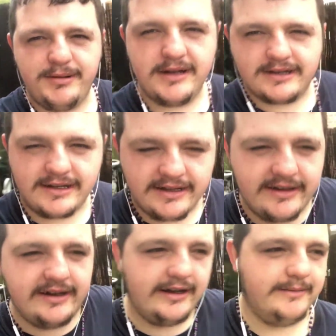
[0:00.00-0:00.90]
Back again.
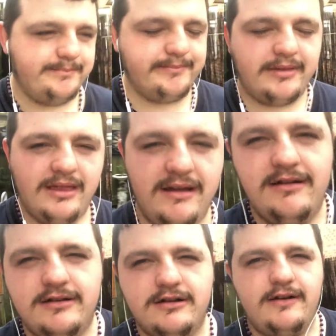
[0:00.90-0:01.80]
Sorry
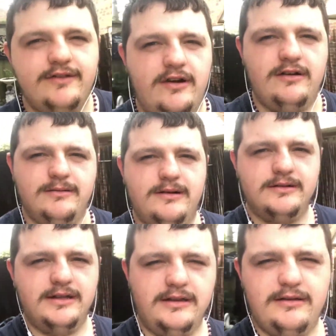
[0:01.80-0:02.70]
I've not
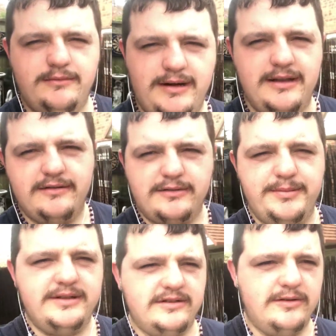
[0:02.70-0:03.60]
uploaded in a while, I've just
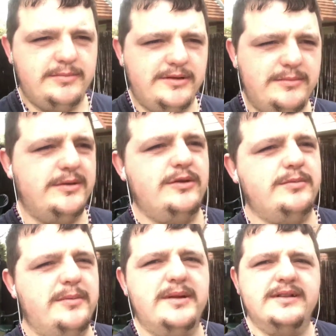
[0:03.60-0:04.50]
been super duper
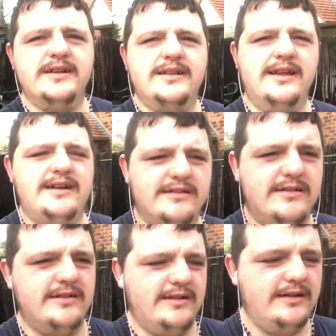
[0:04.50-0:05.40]
duper busy and that,
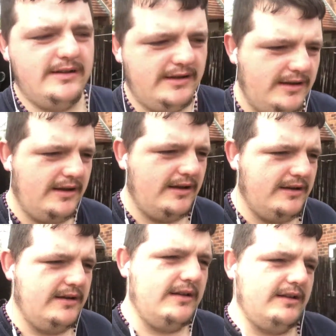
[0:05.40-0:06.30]
so
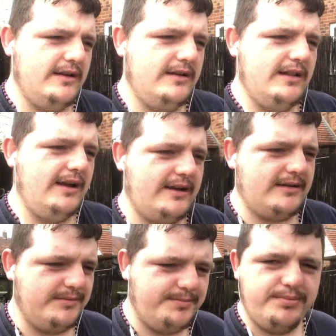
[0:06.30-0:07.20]
like
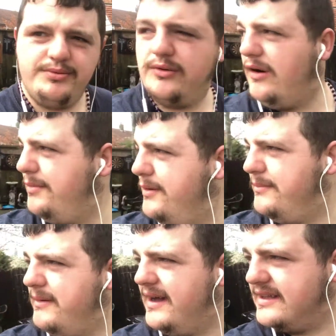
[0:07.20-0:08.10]
proper
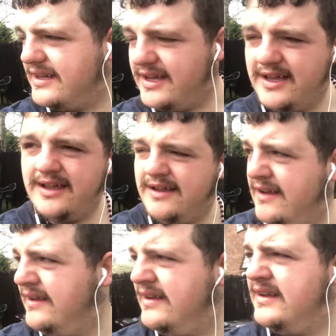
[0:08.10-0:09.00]
mad.
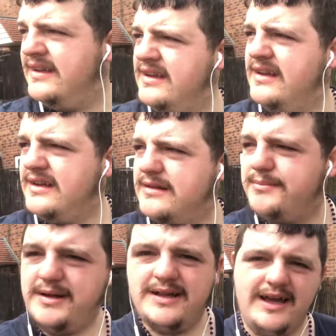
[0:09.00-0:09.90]
It's
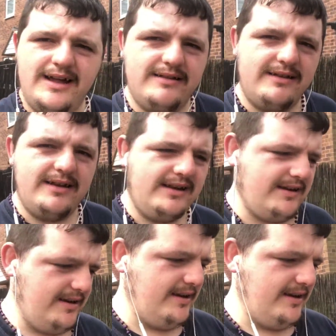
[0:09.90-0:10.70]
been hectic.